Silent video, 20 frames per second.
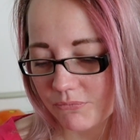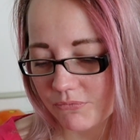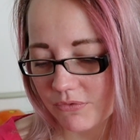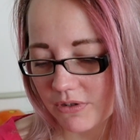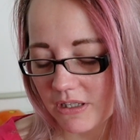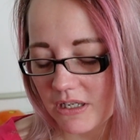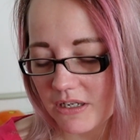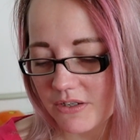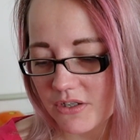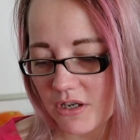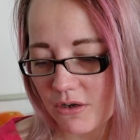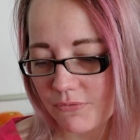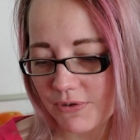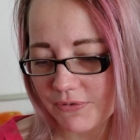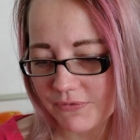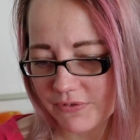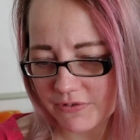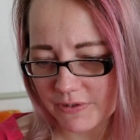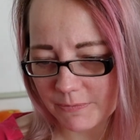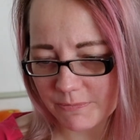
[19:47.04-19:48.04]
These are
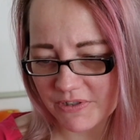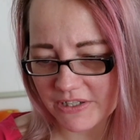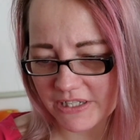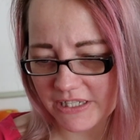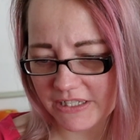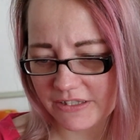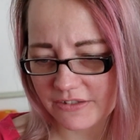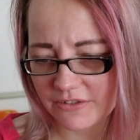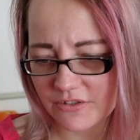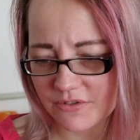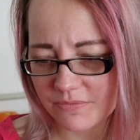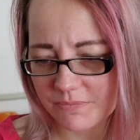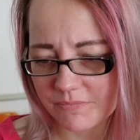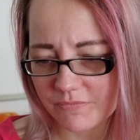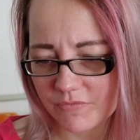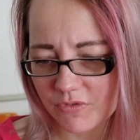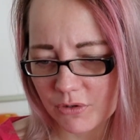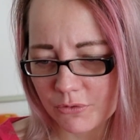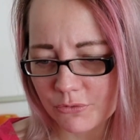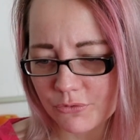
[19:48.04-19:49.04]
50 gram skeins,
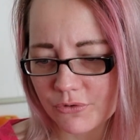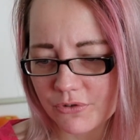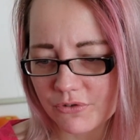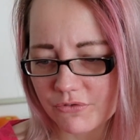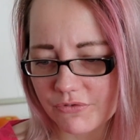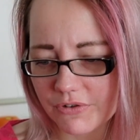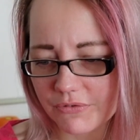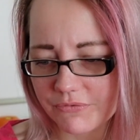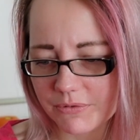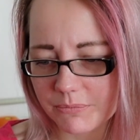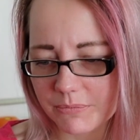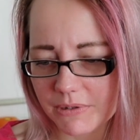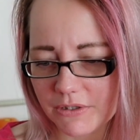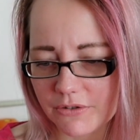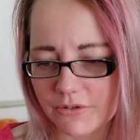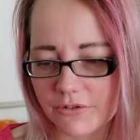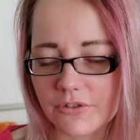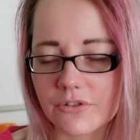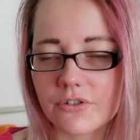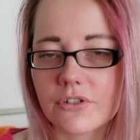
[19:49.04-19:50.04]
250
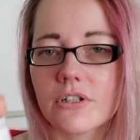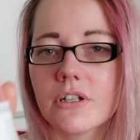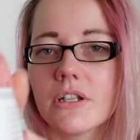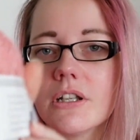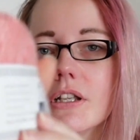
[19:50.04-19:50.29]
meters.